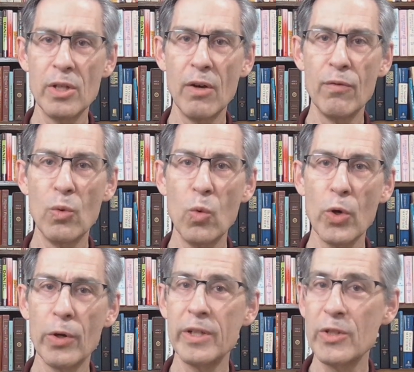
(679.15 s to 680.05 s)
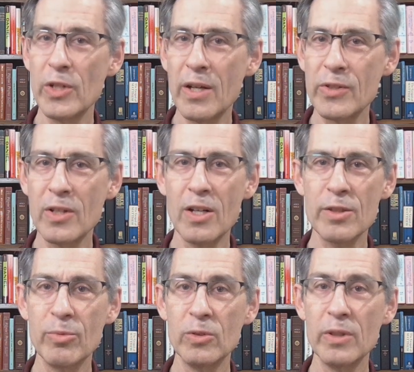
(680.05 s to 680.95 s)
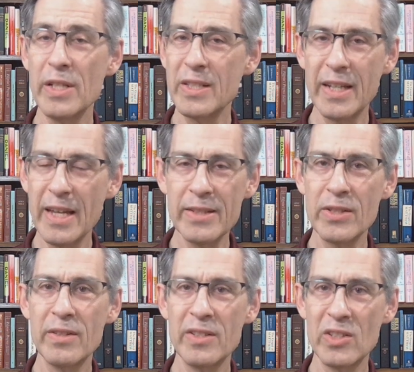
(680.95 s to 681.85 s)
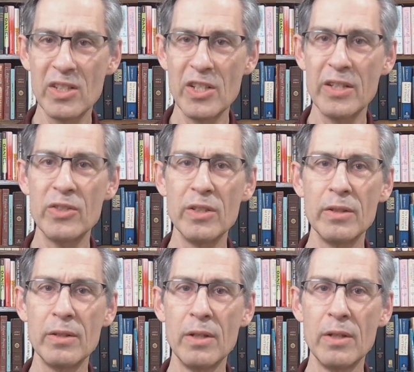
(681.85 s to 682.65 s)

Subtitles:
of the word in John's Gospel is against the suggestion.